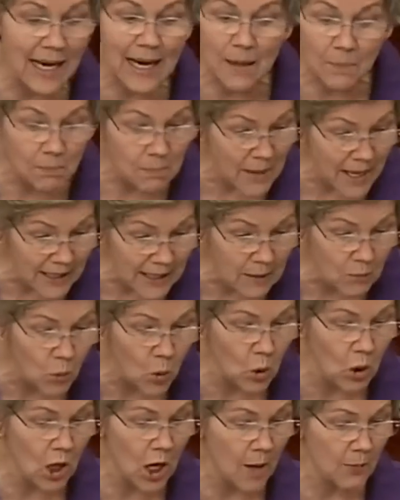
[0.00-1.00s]
and many
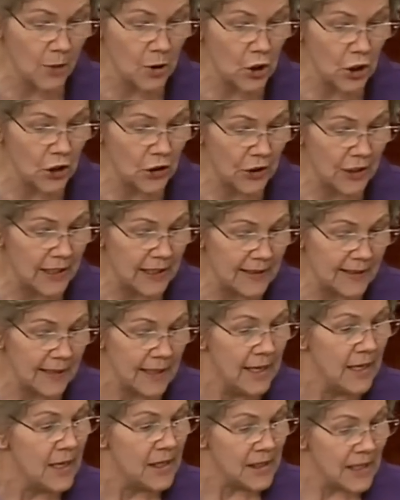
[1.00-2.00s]
more opportunities
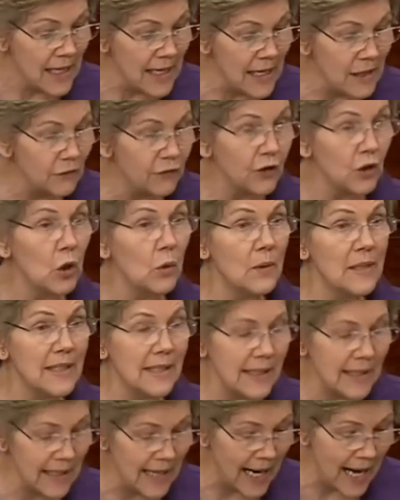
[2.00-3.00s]
to
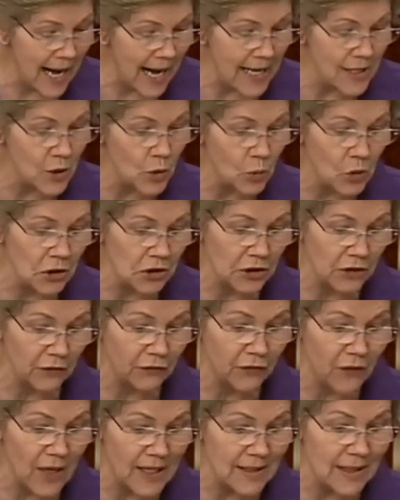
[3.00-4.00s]
influence the annual
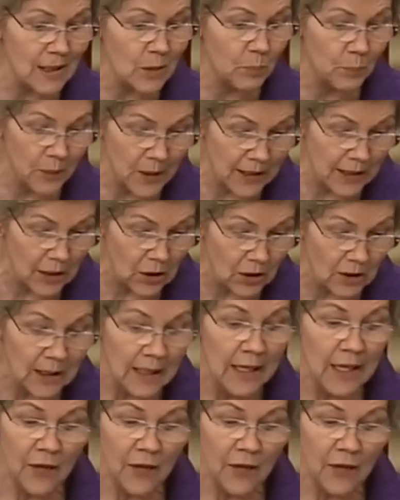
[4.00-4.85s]
defense bill